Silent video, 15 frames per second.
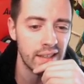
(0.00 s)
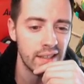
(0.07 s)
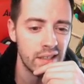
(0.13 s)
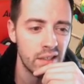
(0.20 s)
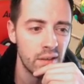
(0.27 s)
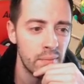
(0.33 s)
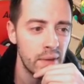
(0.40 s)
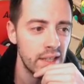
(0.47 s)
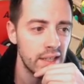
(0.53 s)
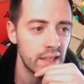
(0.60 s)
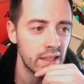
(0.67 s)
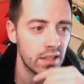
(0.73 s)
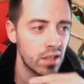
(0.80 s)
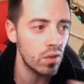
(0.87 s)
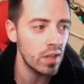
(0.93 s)
This is
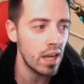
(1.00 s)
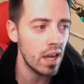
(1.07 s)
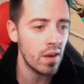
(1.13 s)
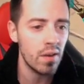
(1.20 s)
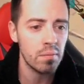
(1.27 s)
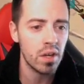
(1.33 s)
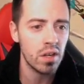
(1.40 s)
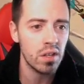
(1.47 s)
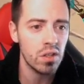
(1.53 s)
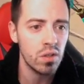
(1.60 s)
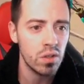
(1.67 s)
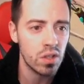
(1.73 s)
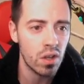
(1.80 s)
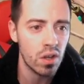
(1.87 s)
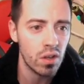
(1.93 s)
amazing. So now I'm gonna
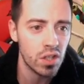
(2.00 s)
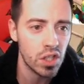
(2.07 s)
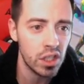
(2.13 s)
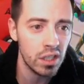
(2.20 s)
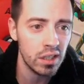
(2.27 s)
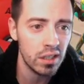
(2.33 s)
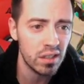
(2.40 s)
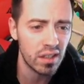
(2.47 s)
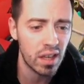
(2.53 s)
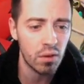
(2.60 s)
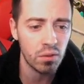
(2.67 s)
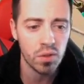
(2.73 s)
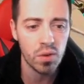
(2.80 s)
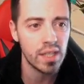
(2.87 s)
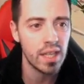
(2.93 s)
use a shield and a
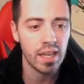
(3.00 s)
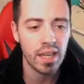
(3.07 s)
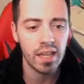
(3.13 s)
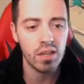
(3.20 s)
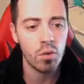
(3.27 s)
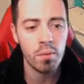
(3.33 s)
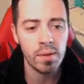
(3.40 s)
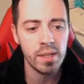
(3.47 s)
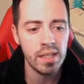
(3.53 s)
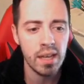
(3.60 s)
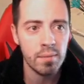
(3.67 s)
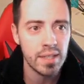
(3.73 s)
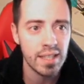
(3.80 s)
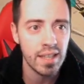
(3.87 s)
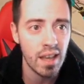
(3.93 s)
counter attack and normally
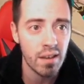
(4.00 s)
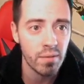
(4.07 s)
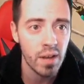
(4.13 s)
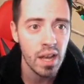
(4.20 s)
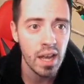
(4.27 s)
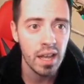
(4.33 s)
I'm safe.